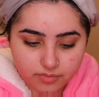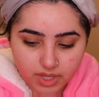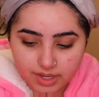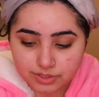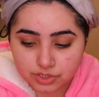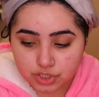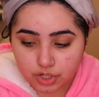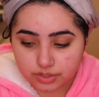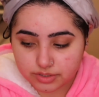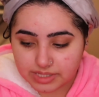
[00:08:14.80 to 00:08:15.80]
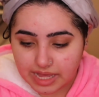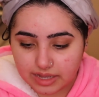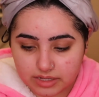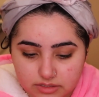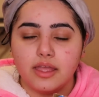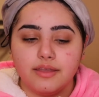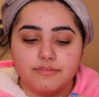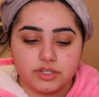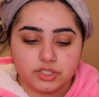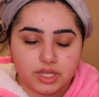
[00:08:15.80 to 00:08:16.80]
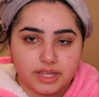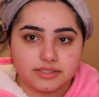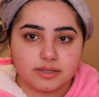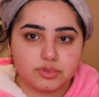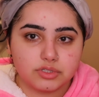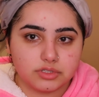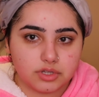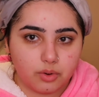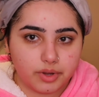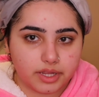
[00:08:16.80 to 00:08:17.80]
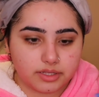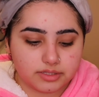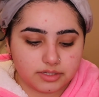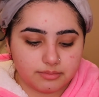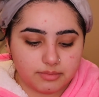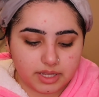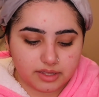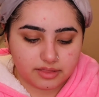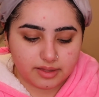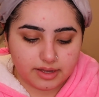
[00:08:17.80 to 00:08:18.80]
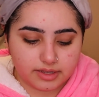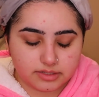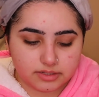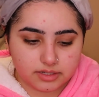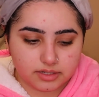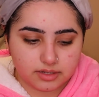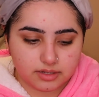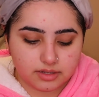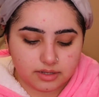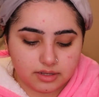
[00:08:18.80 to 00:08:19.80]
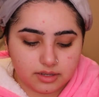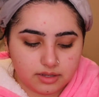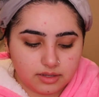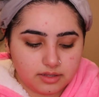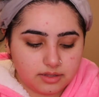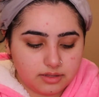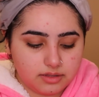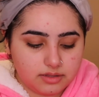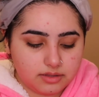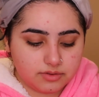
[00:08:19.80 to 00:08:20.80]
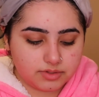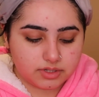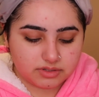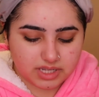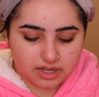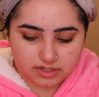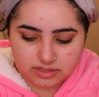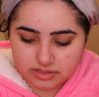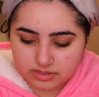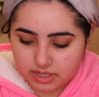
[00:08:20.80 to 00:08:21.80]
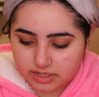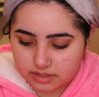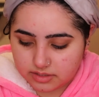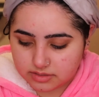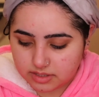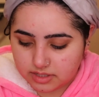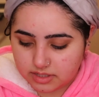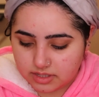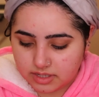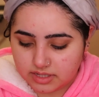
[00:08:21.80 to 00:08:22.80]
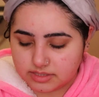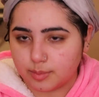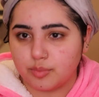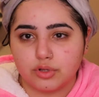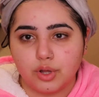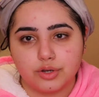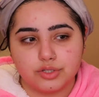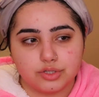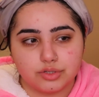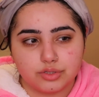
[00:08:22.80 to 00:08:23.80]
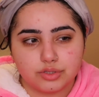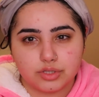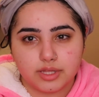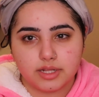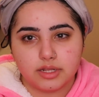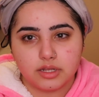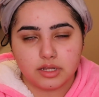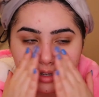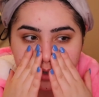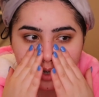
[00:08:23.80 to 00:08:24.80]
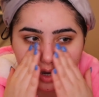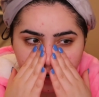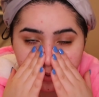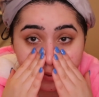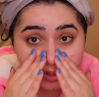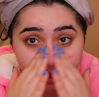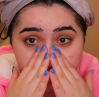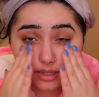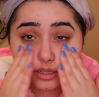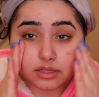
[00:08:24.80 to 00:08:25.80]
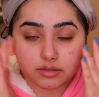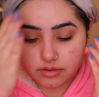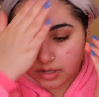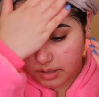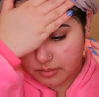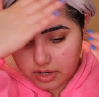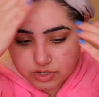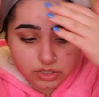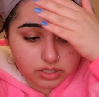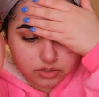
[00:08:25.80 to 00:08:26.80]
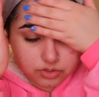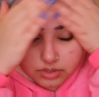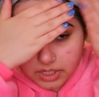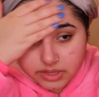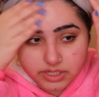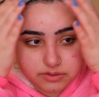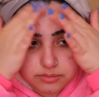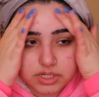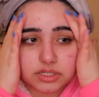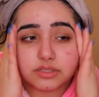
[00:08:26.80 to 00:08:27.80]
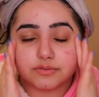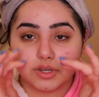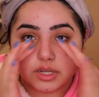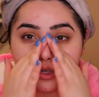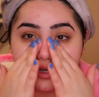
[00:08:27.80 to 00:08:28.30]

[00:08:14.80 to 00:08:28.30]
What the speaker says: it shows that, if it ends up showing to me that the results aren't instantaneous and that it needs a prolonged use, then I hope I like it. I usually do like things from Innisfree.